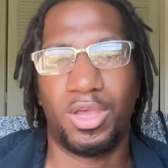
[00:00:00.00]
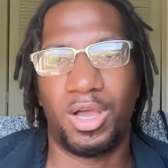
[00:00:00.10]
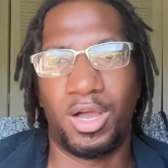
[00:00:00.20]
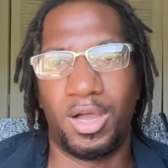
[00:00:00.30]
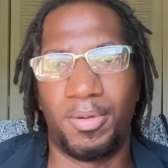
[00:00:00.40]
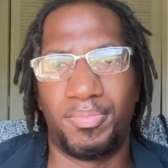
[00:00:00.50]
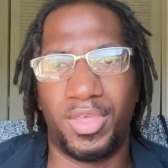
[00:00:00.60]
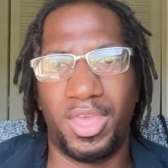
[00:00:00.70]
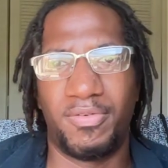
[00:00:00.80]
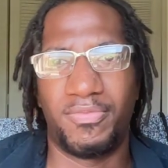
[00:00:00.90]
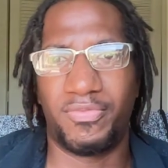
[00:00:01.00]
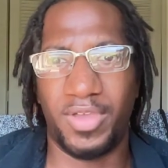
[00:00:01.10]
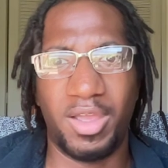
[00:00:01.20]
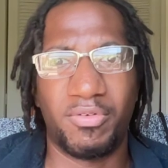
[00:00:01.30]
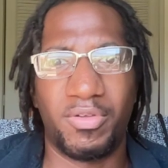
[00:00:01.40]
and
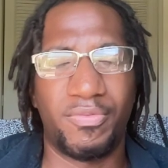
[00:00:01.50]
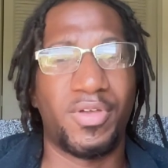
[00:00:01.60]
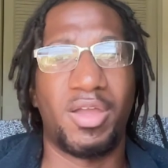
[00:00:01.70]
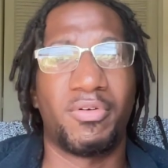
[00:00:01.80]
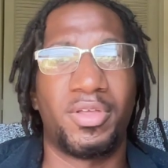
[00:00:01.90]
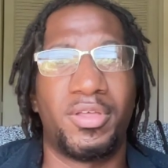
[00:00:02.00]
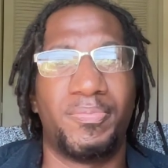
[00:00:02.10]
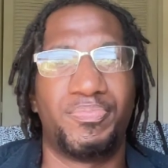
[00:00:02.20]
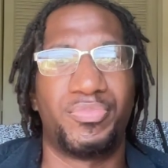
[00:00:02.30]
very, very